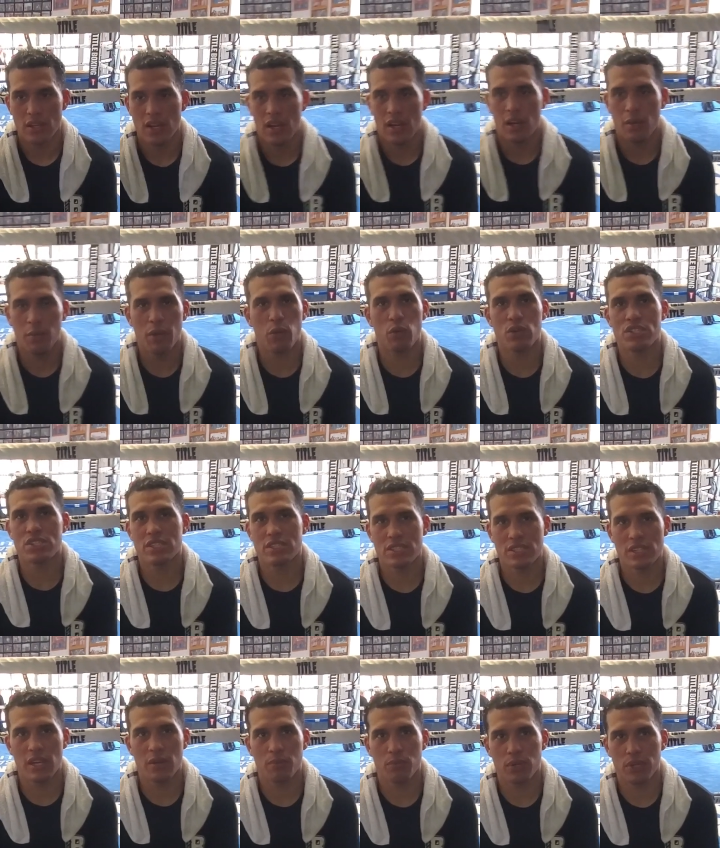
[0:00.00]
I made
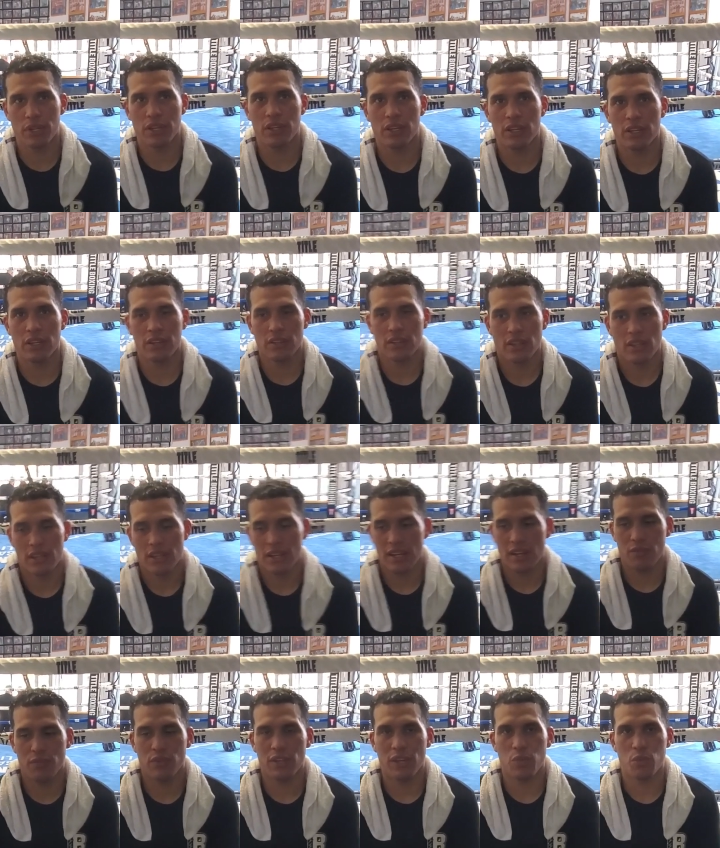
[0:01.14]
168 pretty good, and I
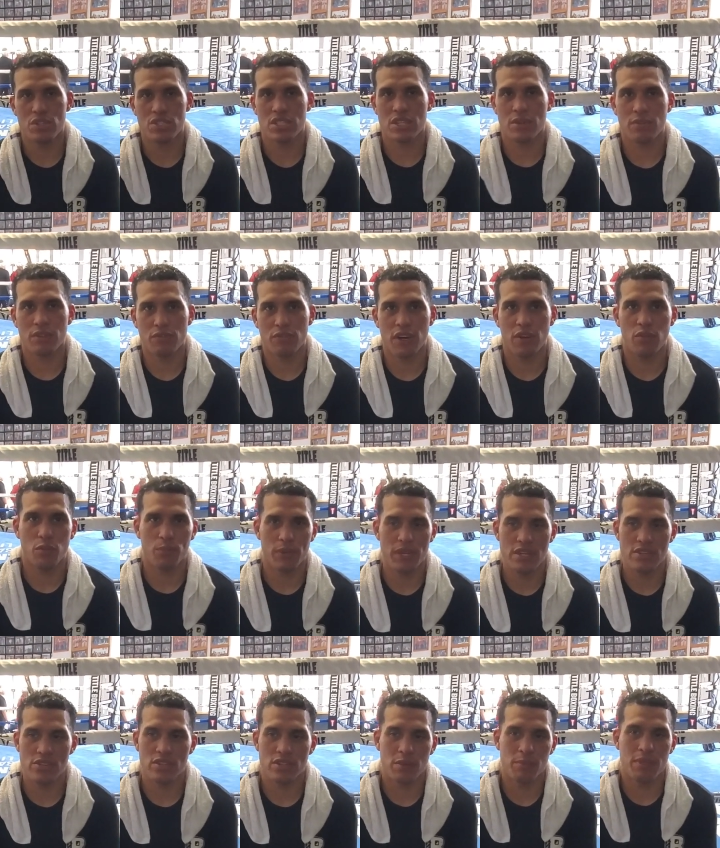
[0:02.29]
feel like 175 will be
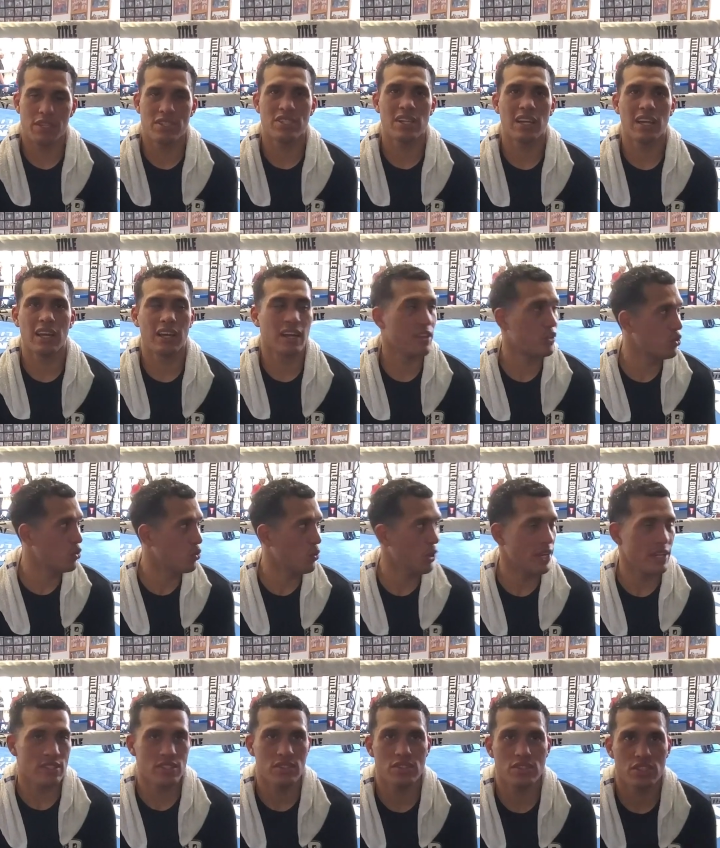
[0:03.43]
easier. I mean, it's not like I do
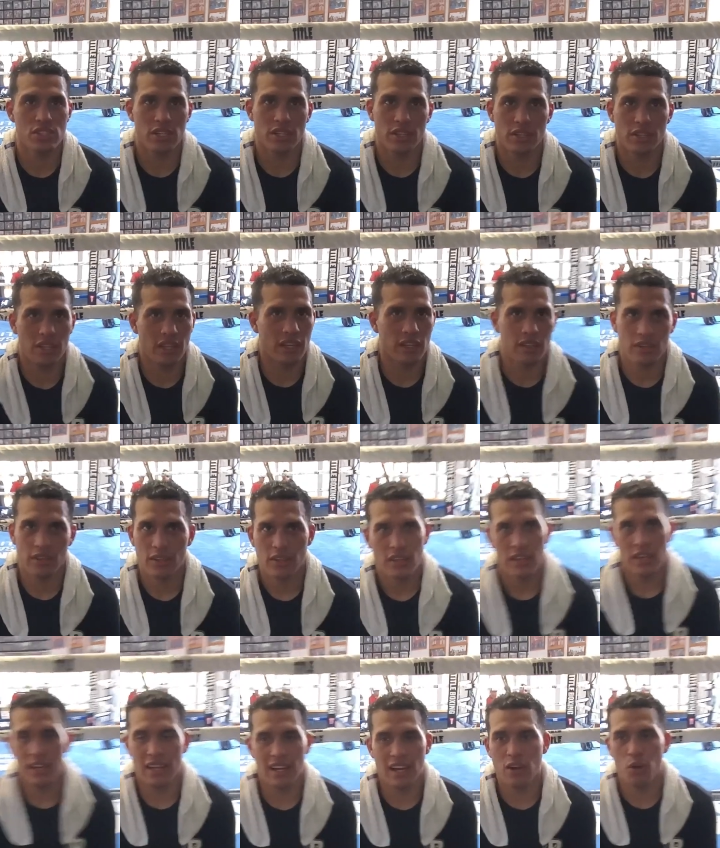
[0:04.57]
weights and shit, like,
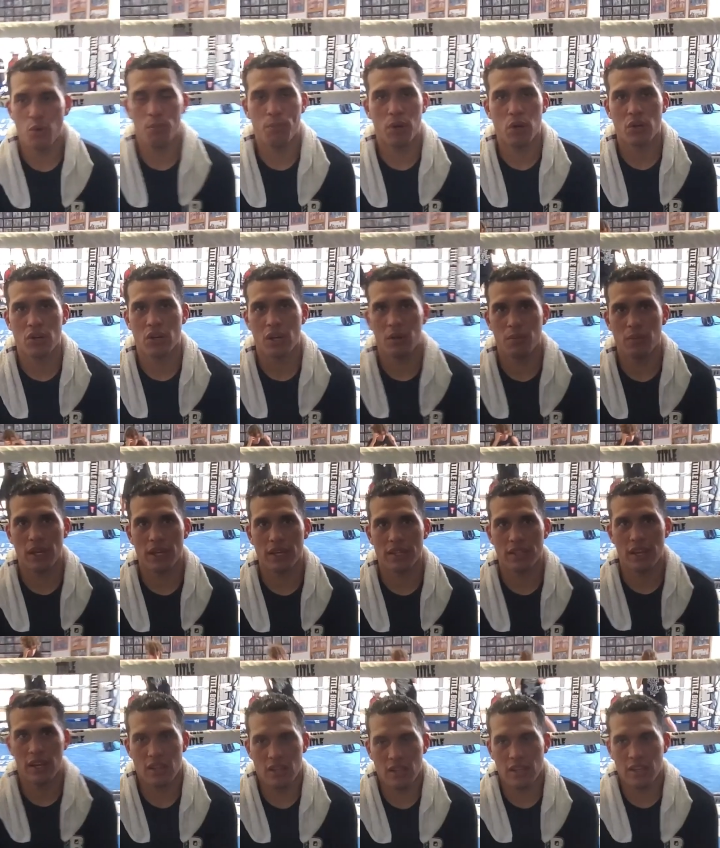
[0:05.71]
and I don't bulk up like
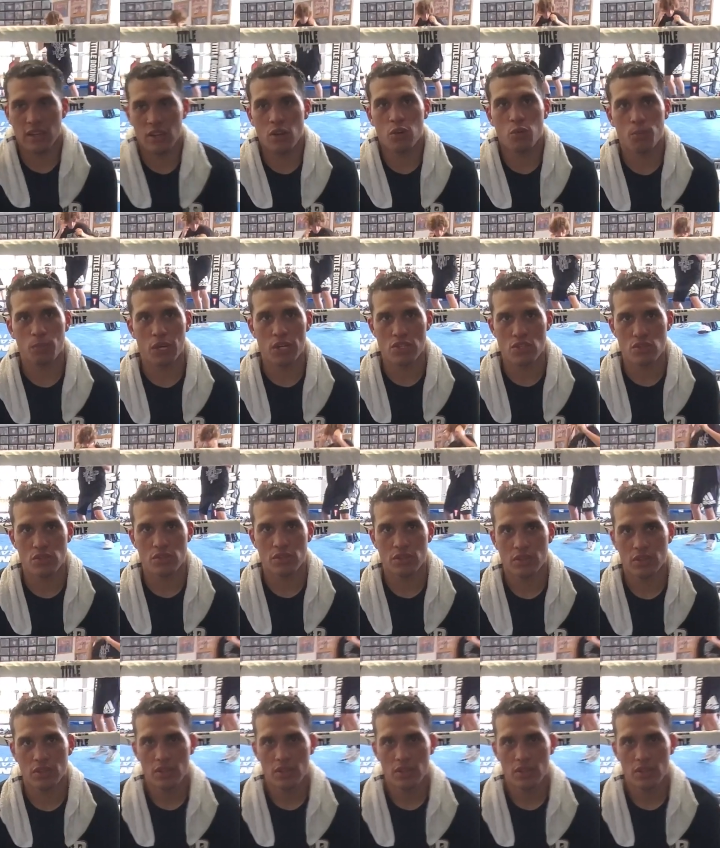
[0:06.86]
that, like a muscle.